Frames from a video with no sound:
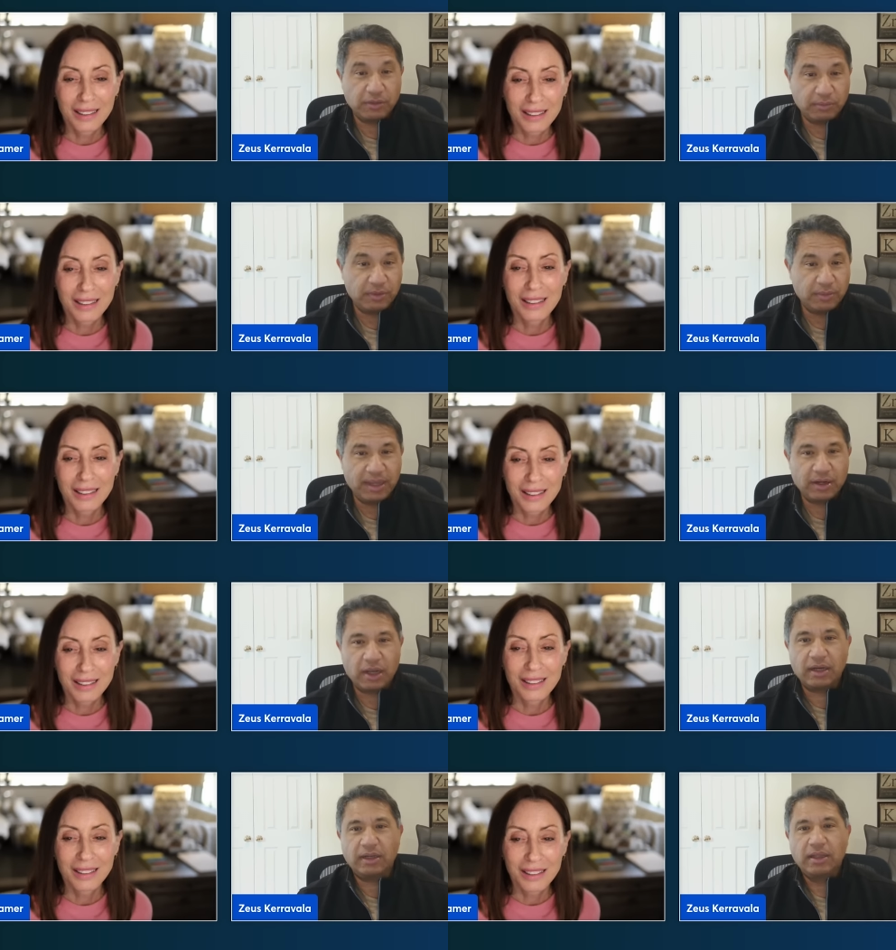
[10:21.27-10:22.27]
Speaker 1: You you might
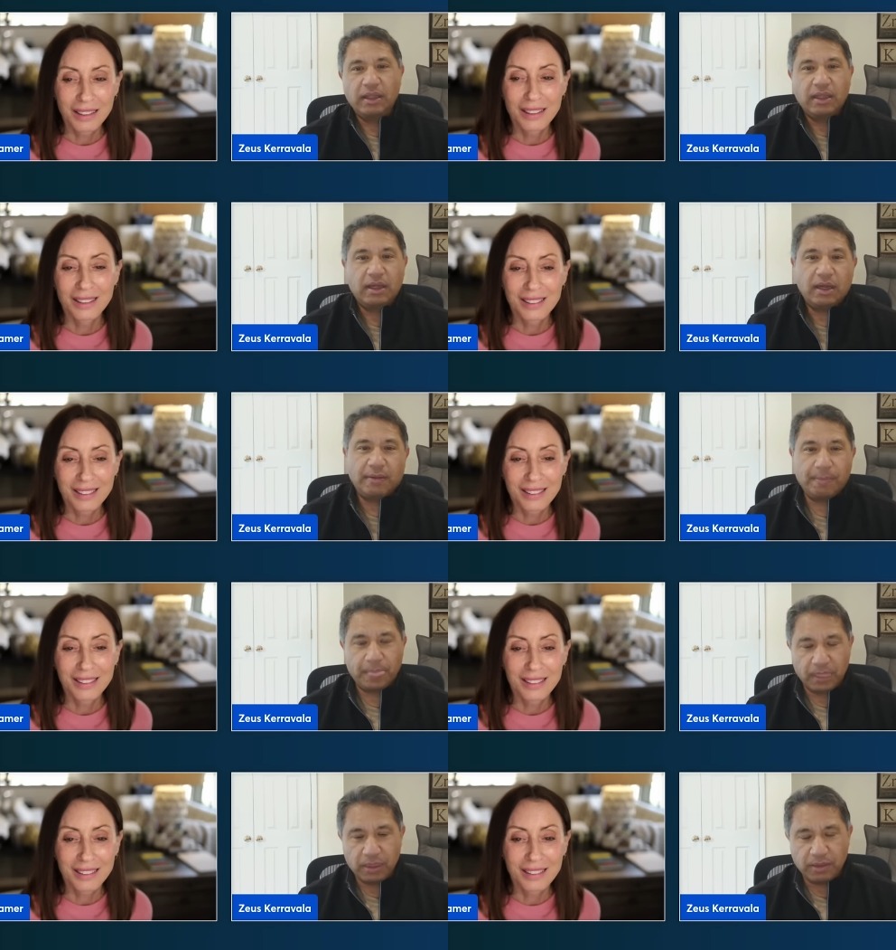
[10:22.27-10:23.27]
not,
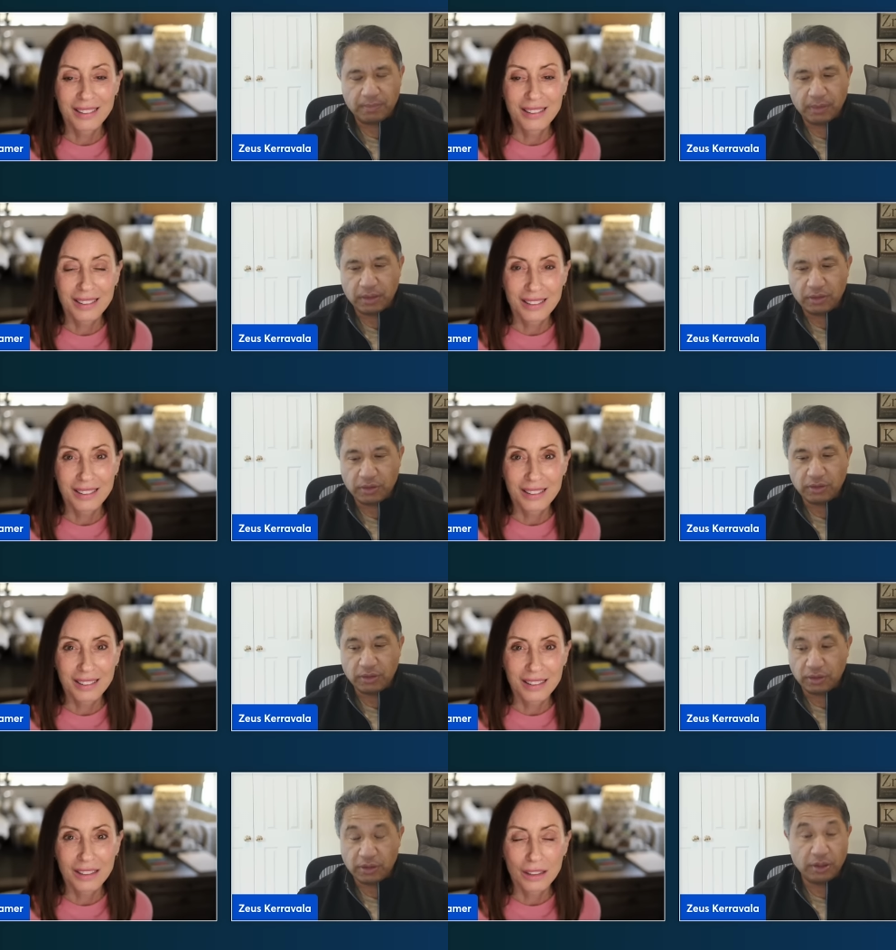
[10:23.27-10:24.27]
um, you,
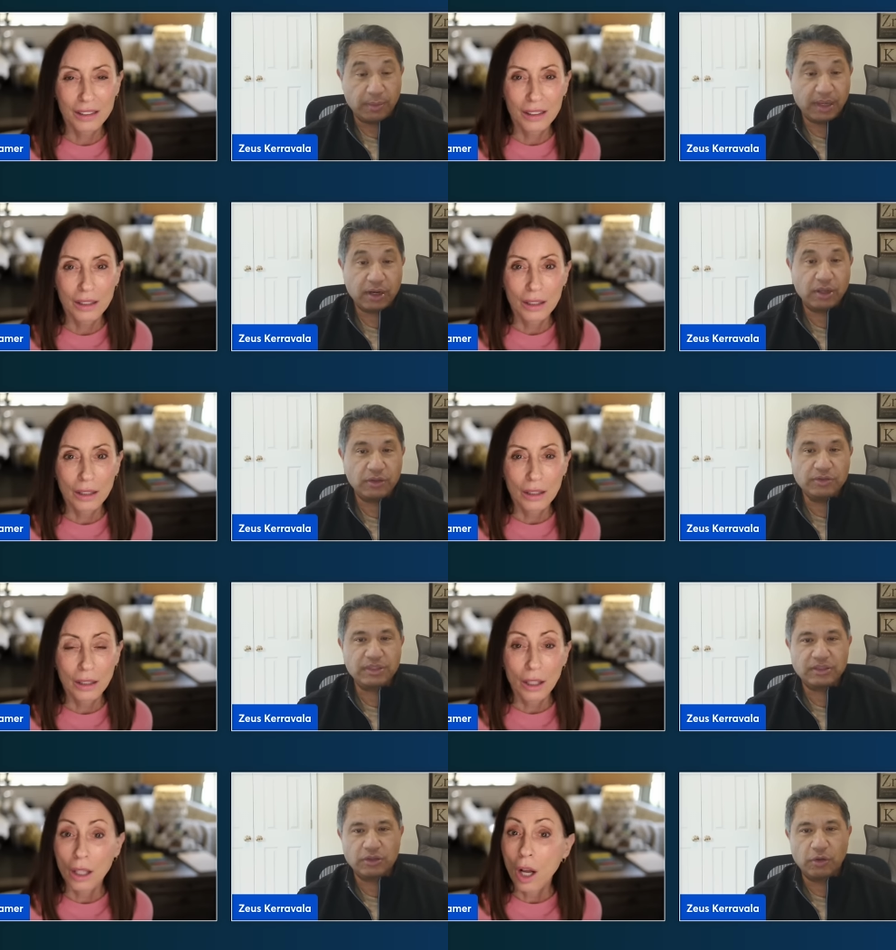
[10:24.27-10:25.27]
you you might not
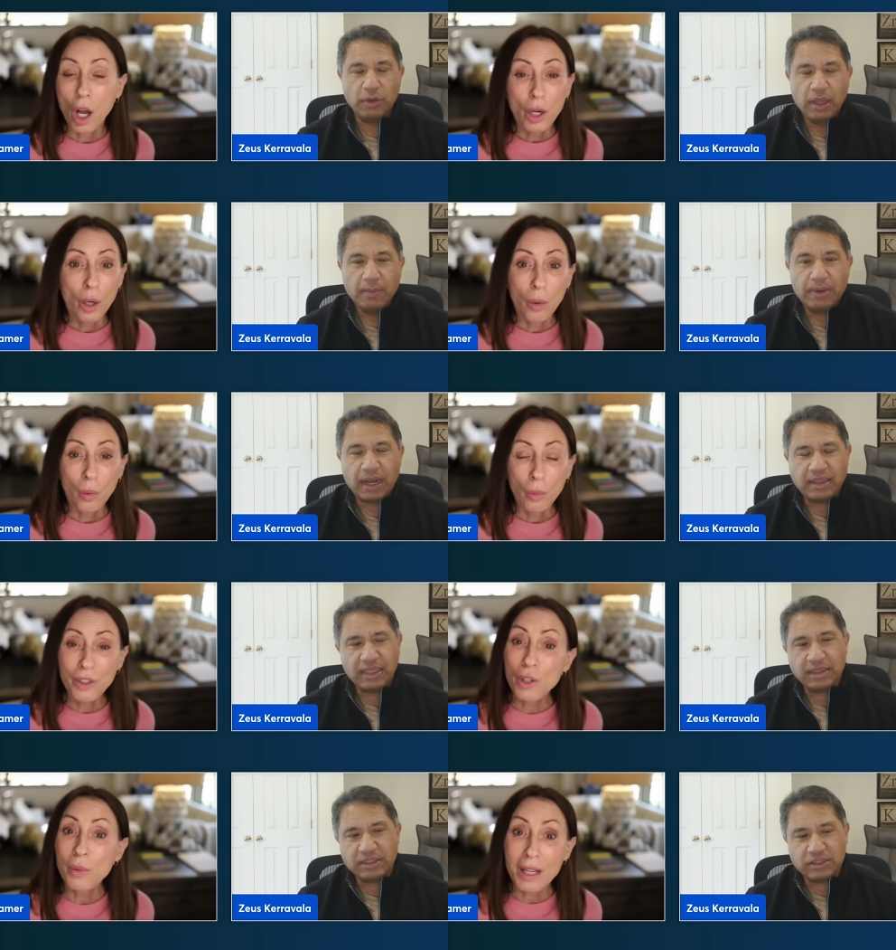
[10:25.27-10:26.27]
use it. So, but I
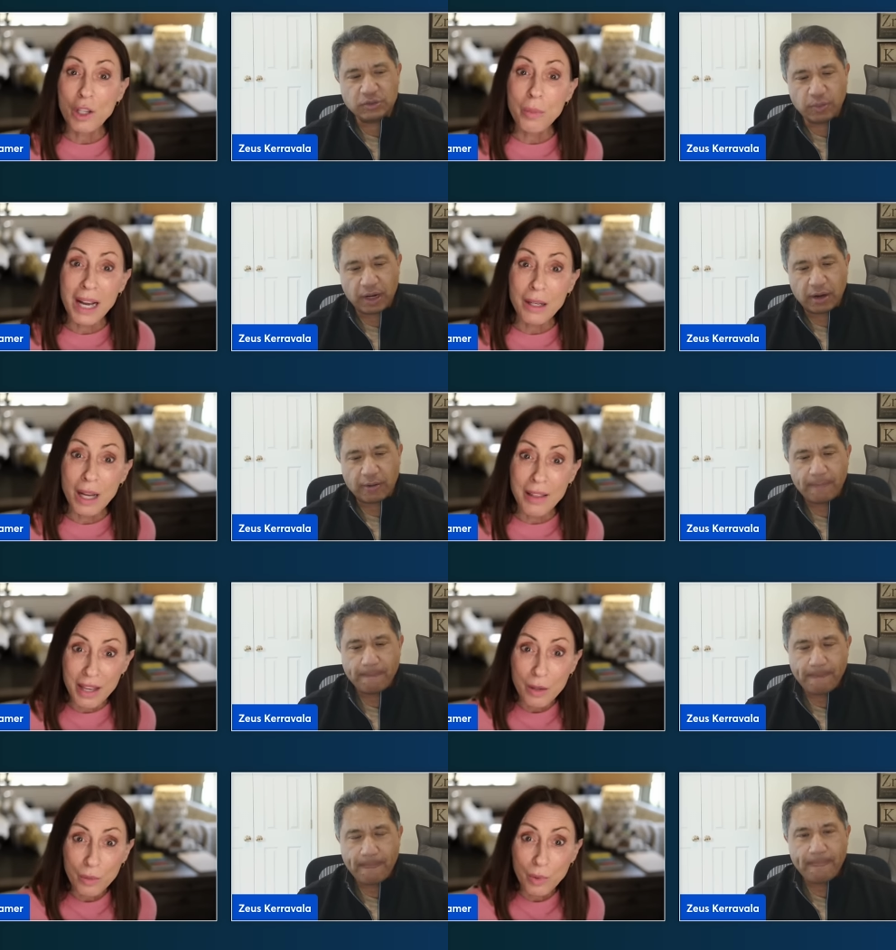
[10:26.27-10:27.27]
Speaker 2: think this is where I
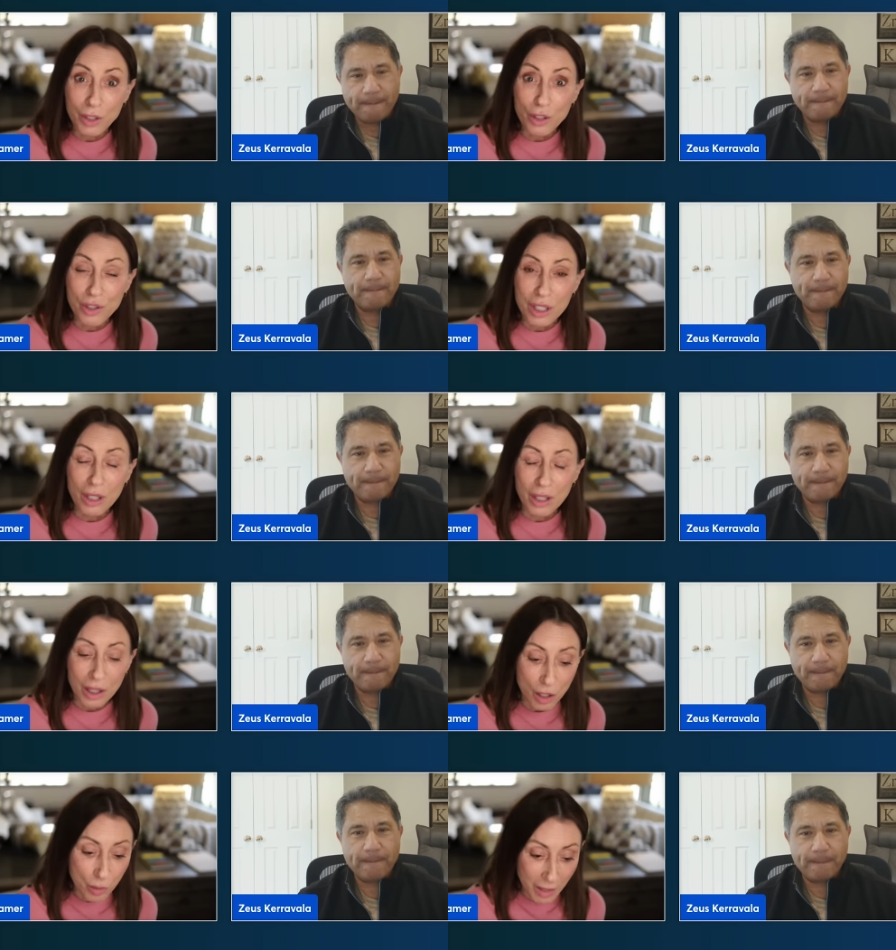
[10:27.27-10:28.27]
think what you're saying,
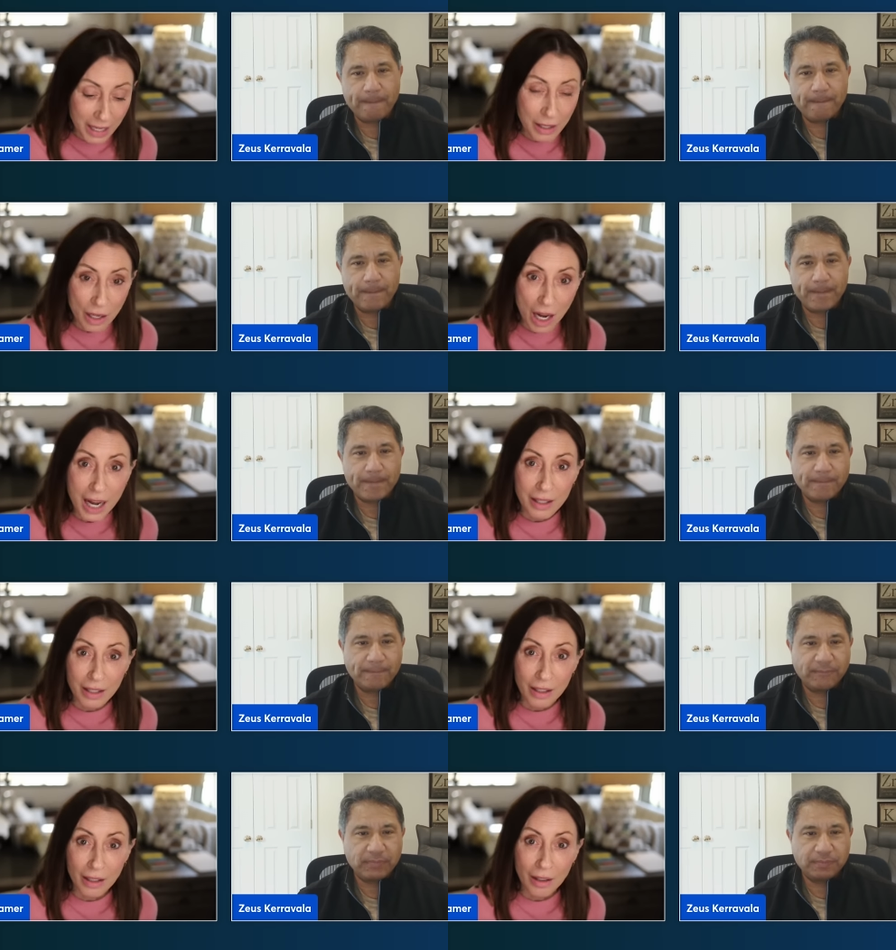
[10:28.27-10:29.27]
you might not
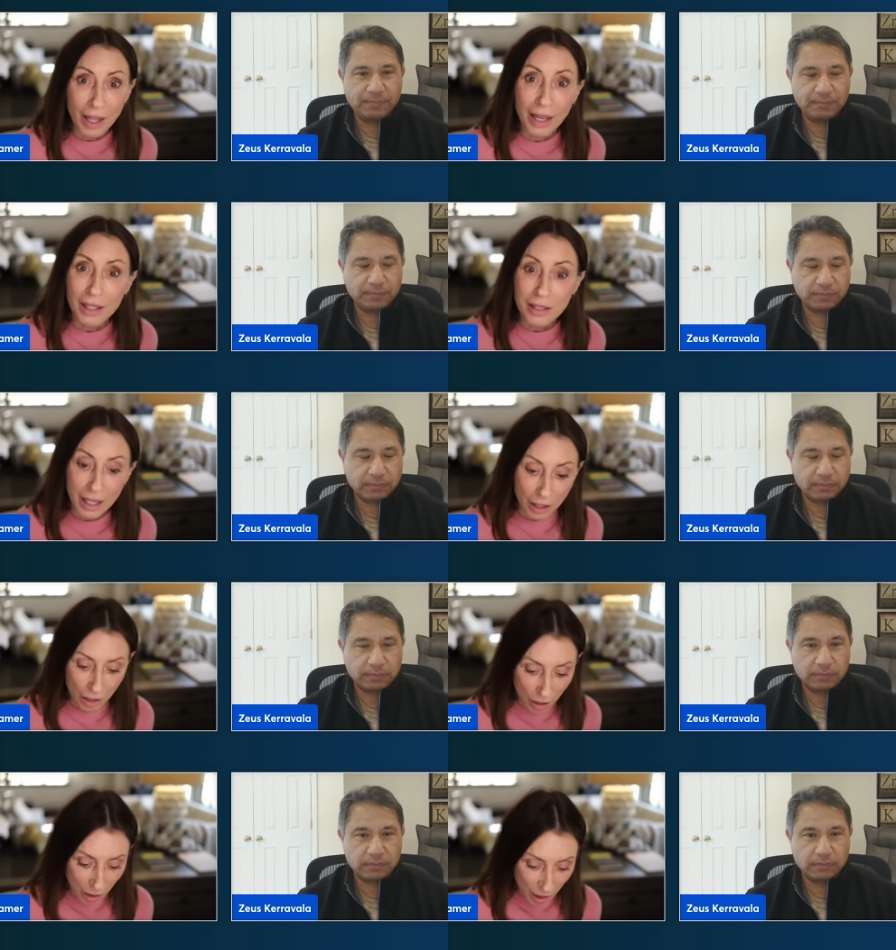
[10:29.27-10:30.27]
like. It's
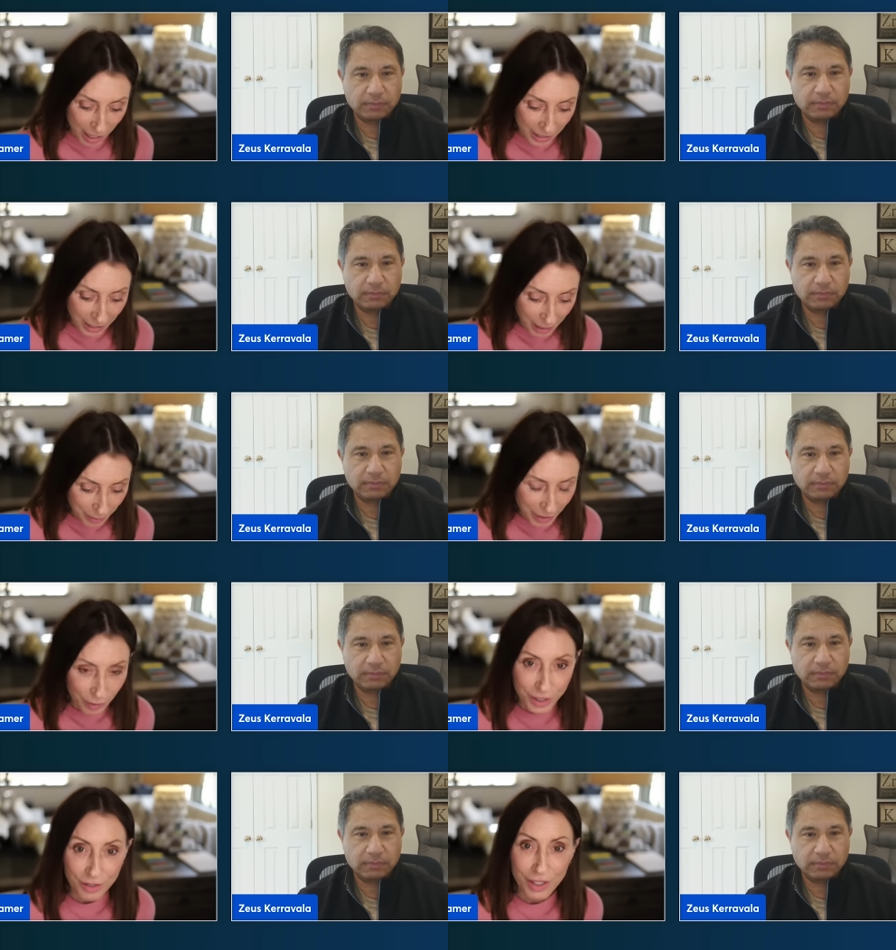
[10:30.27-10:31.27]
like, I can't make
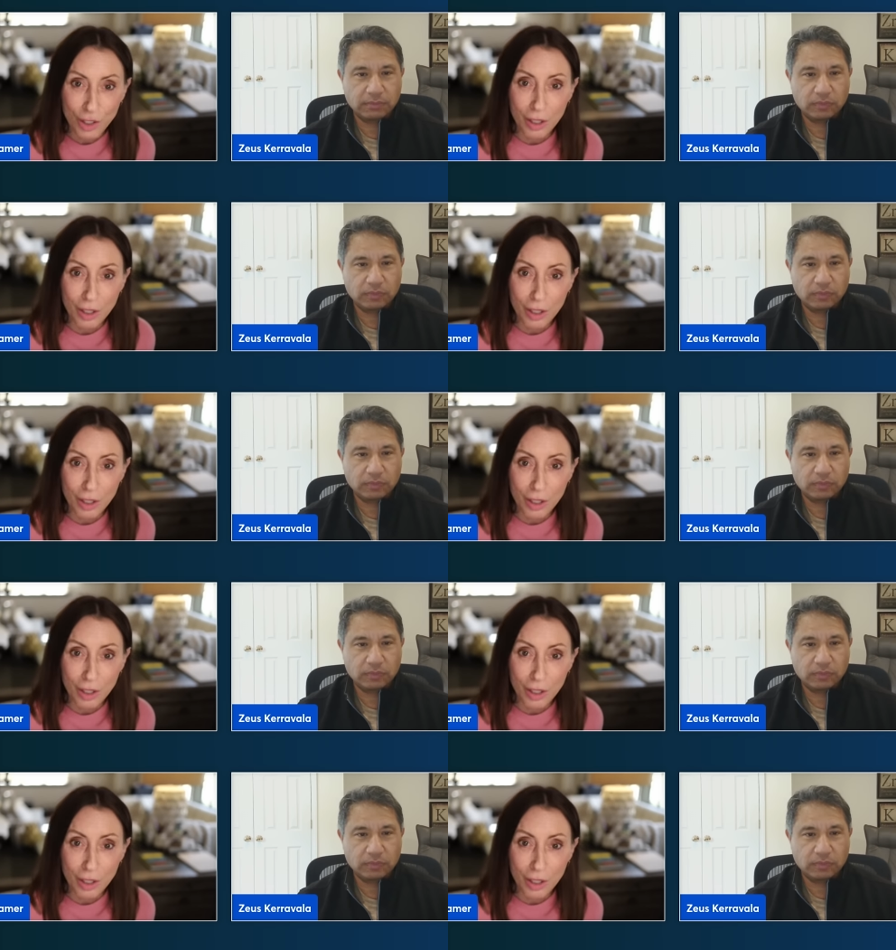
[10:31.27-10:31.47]
a reservation